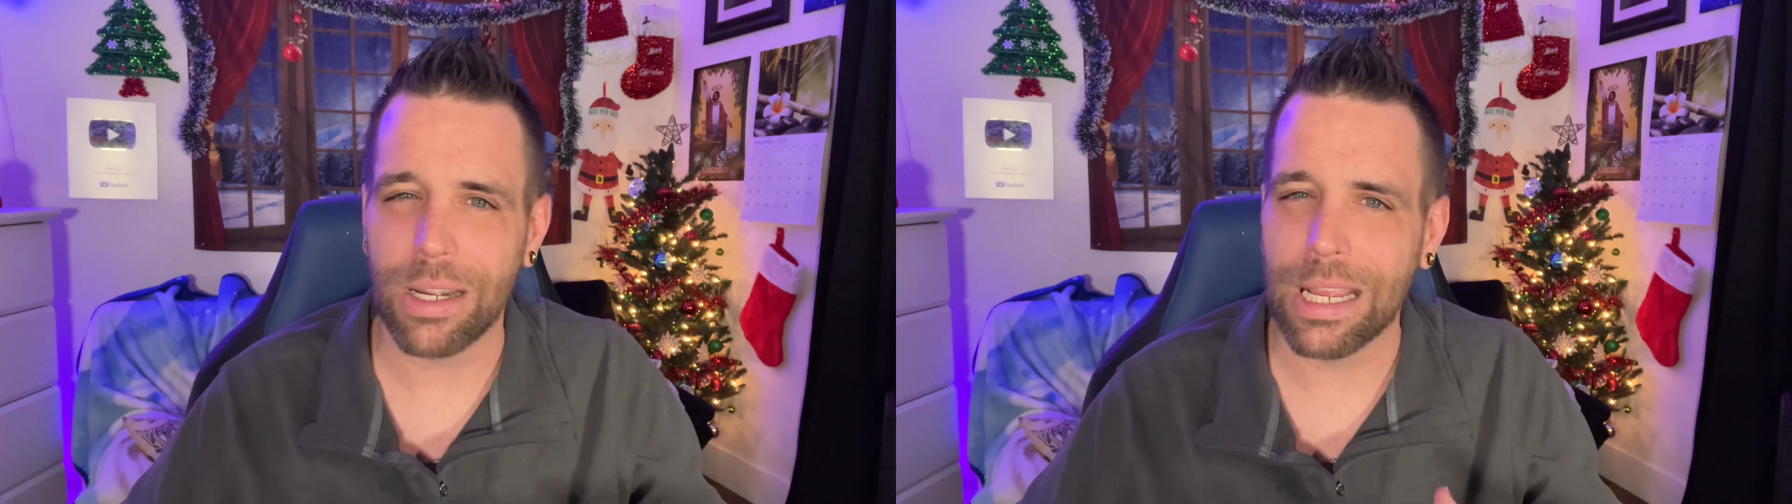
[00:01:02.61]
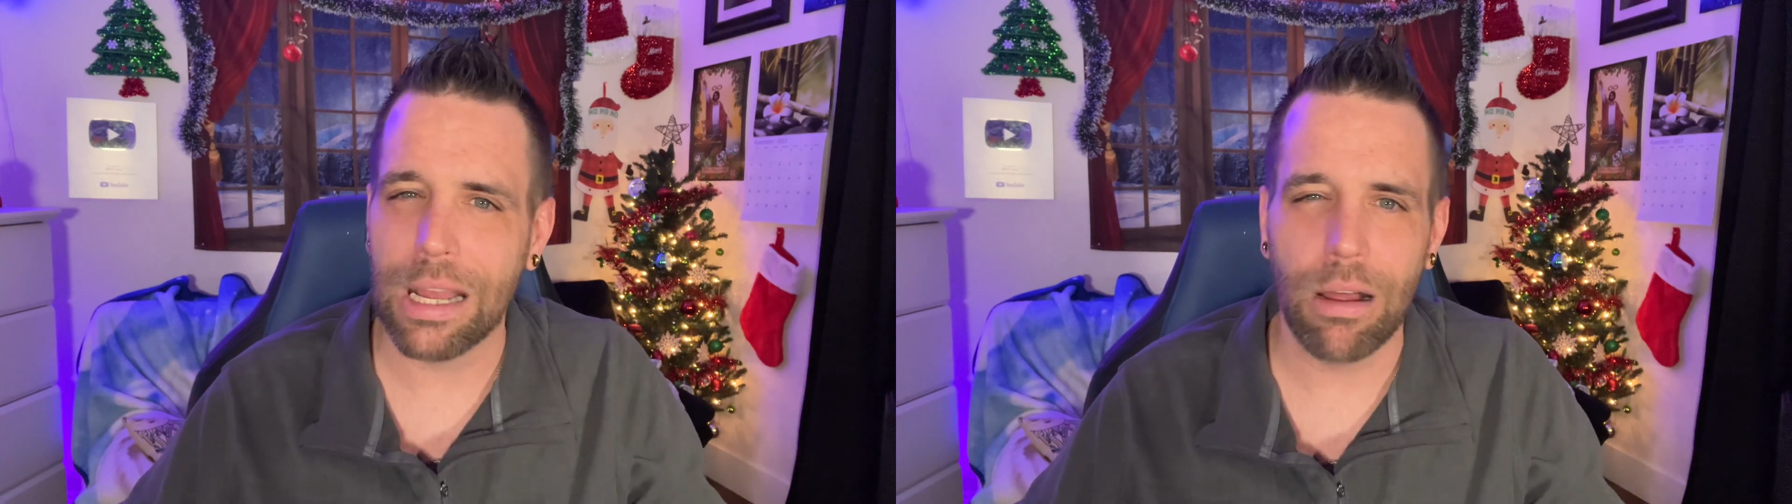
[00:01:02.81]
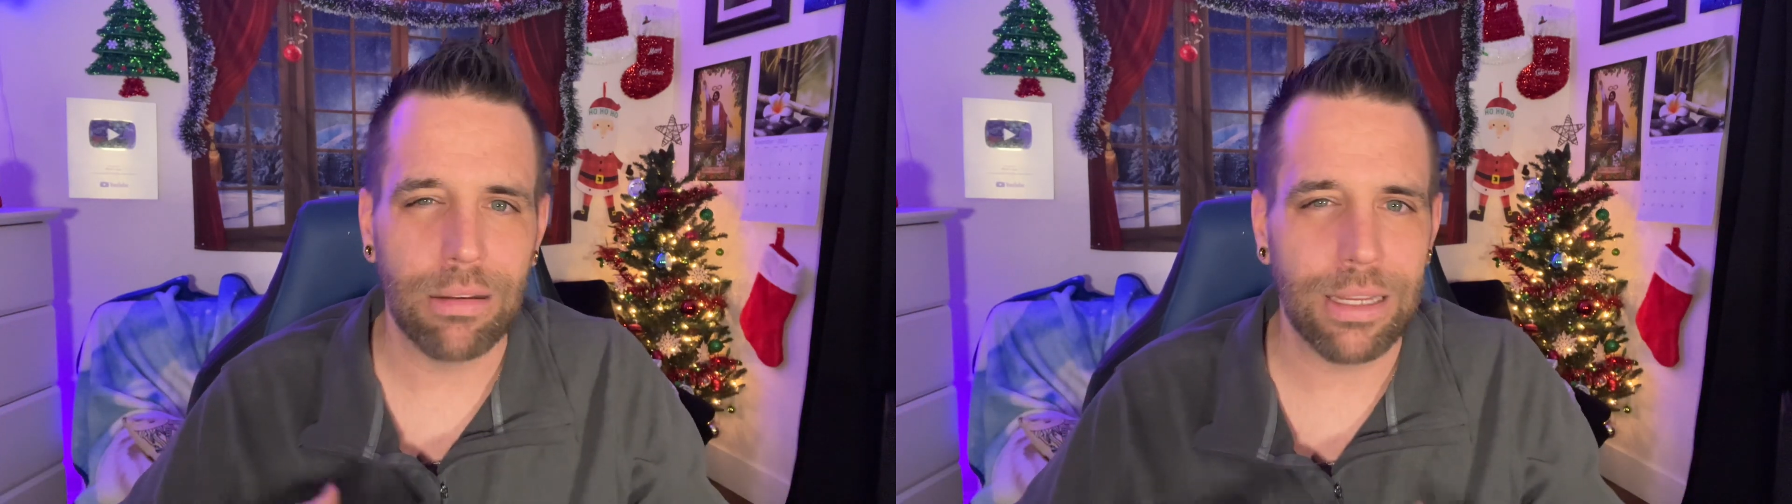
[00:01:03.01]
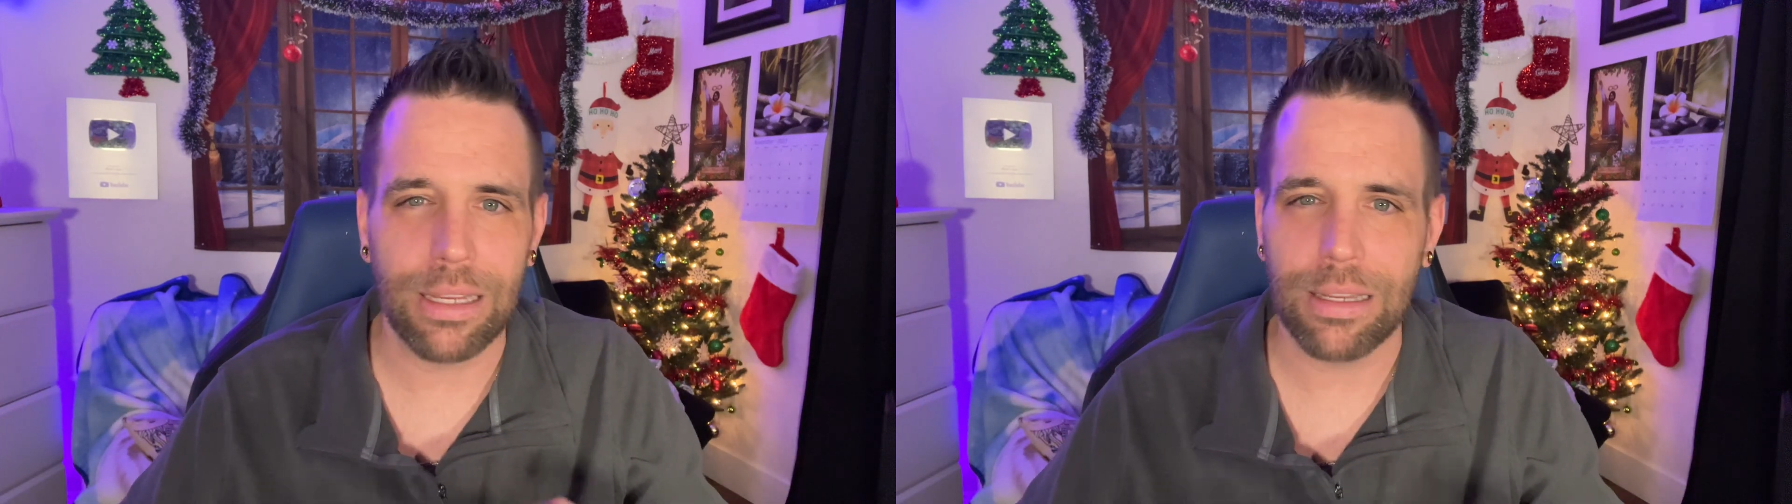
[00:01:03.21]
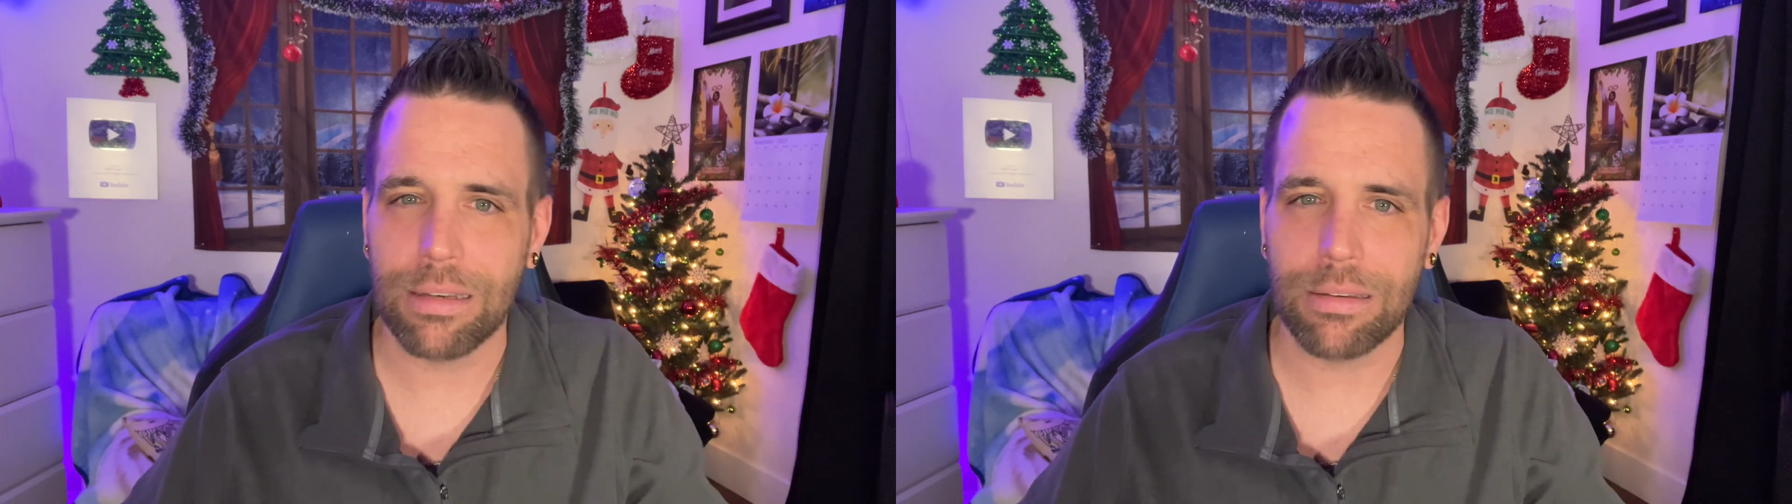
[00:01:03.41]
out
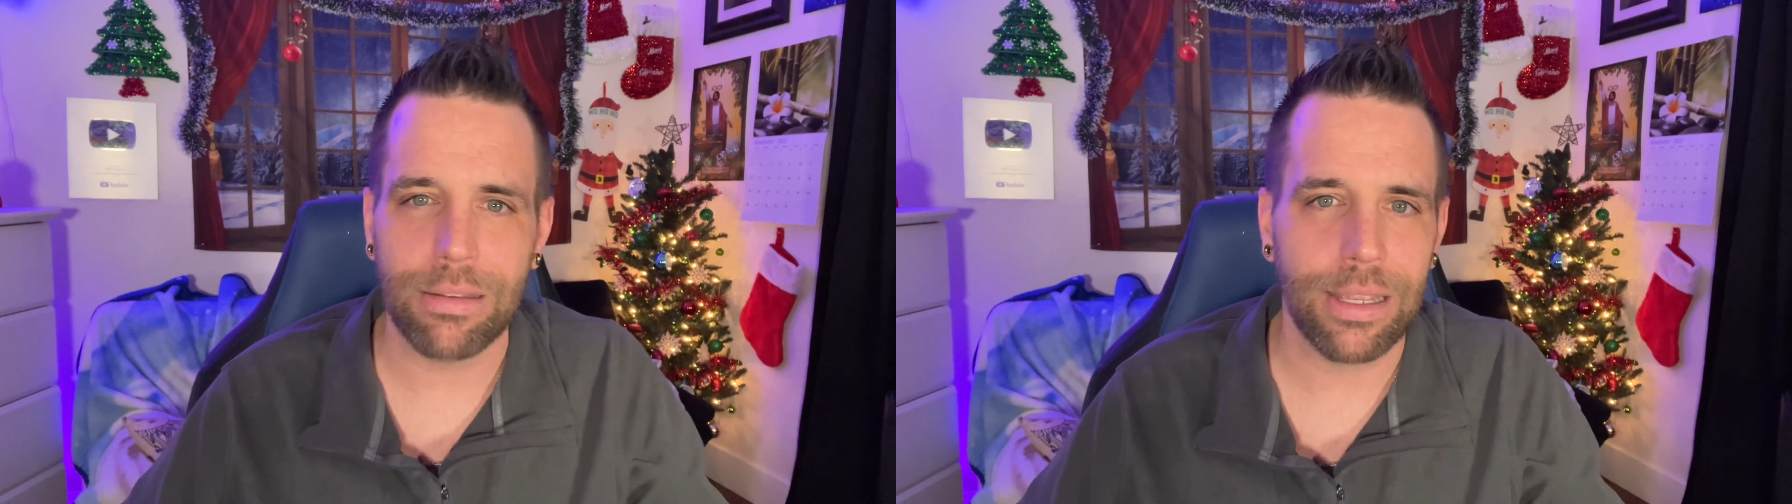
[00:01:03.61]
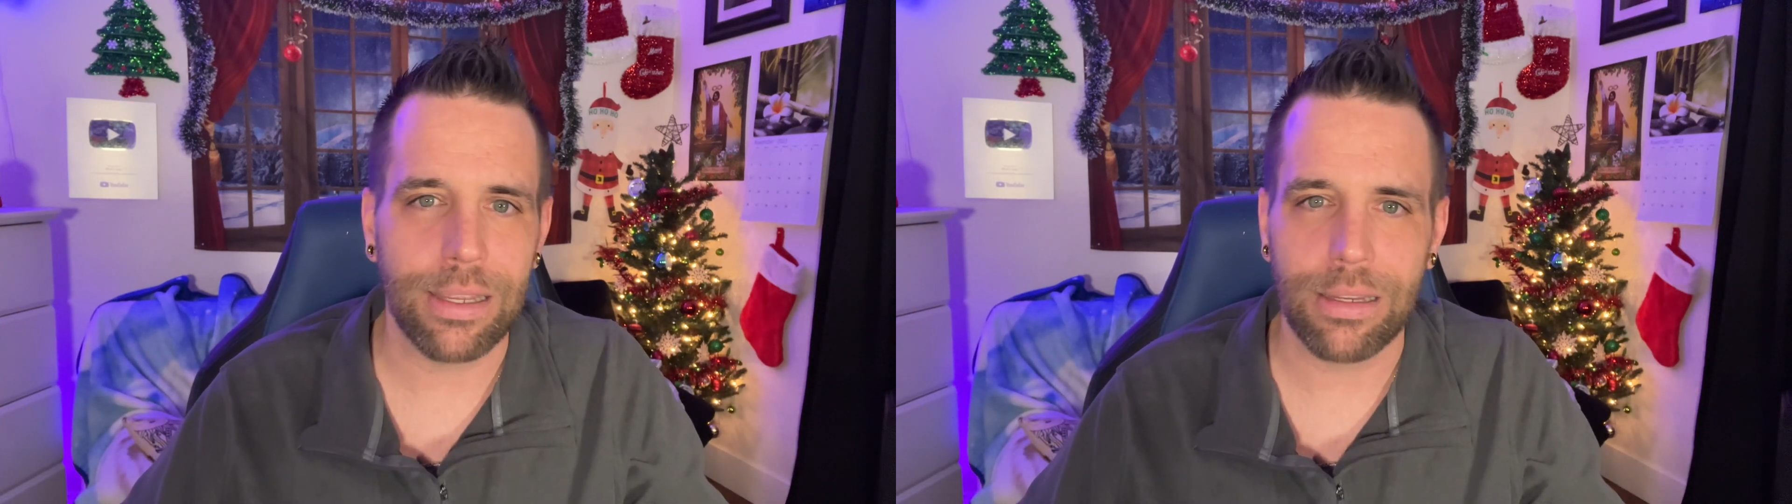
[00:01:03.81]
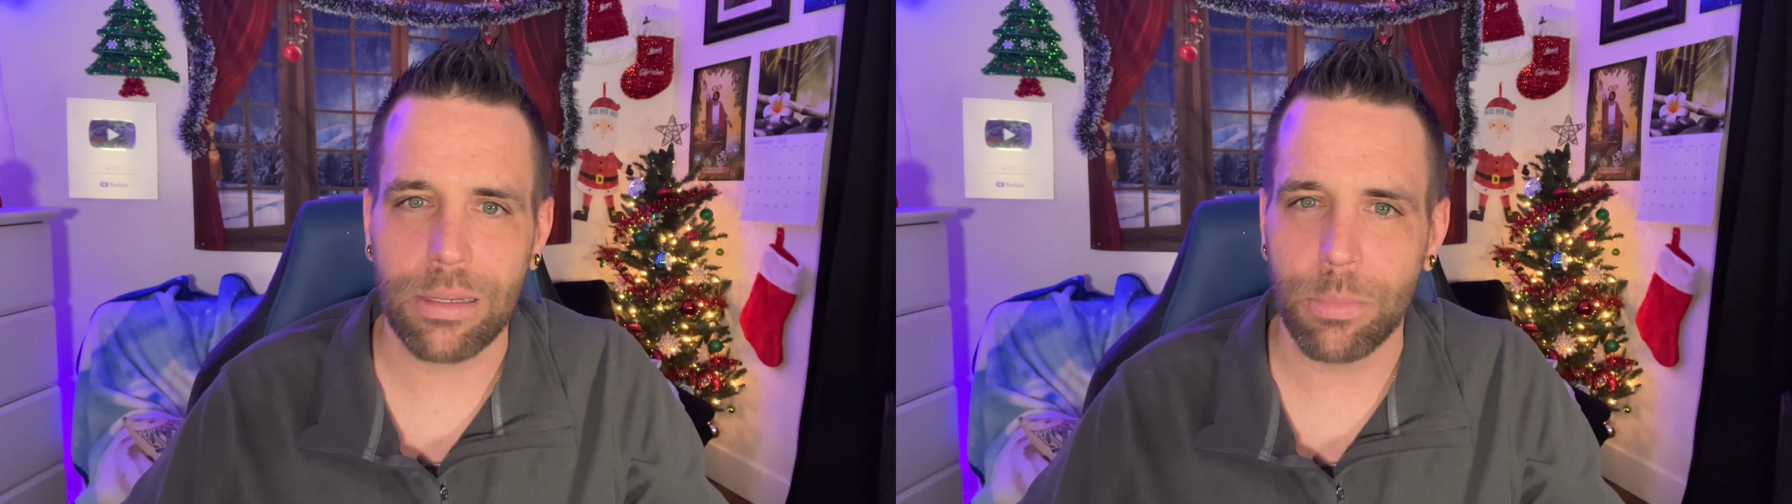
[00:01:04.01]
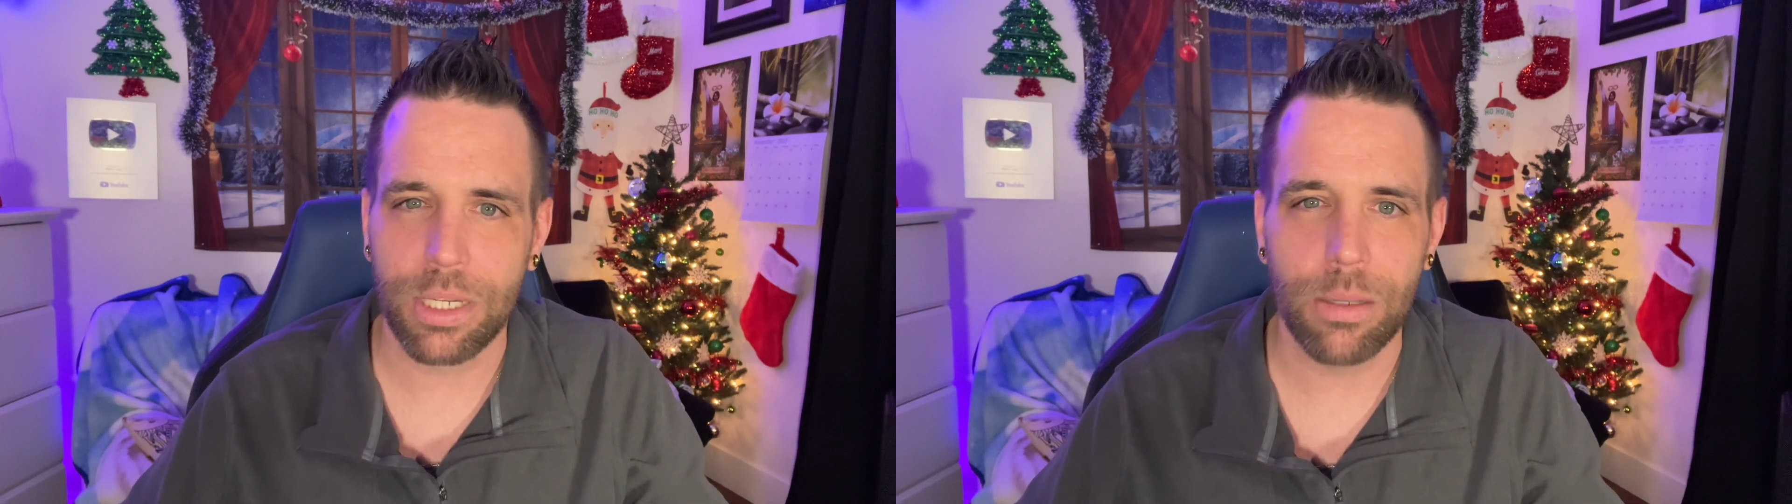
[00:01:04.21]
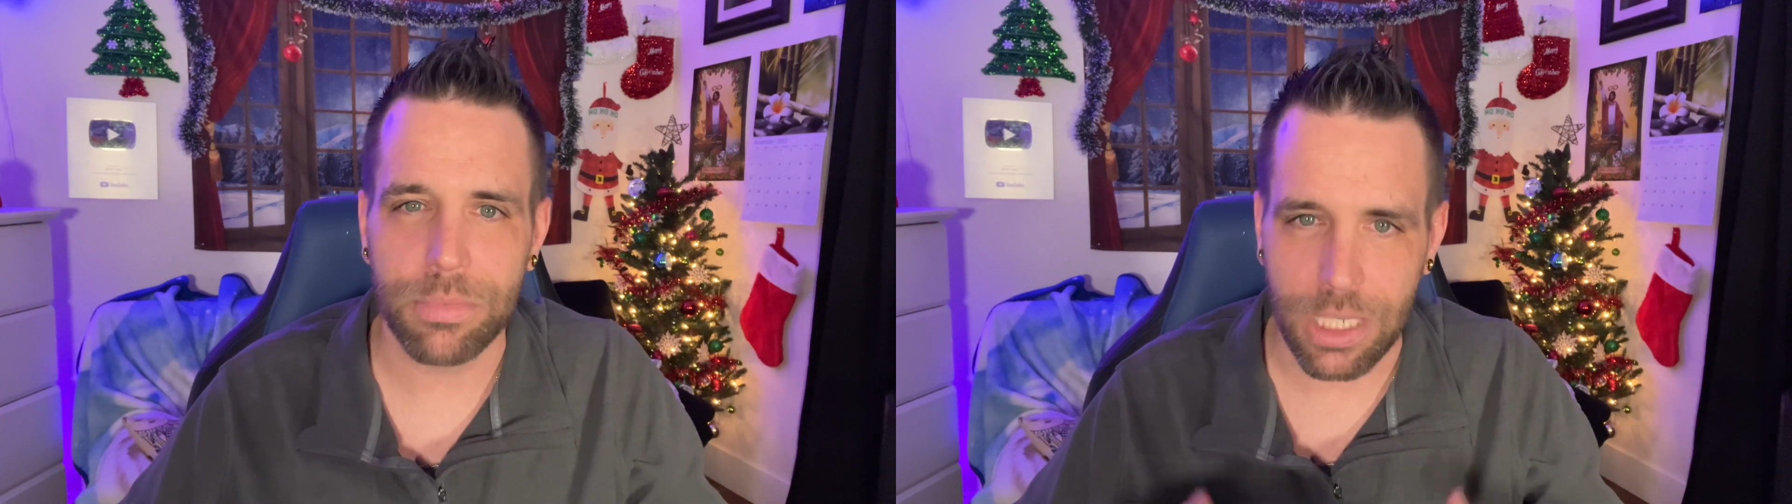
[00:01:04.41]
and they become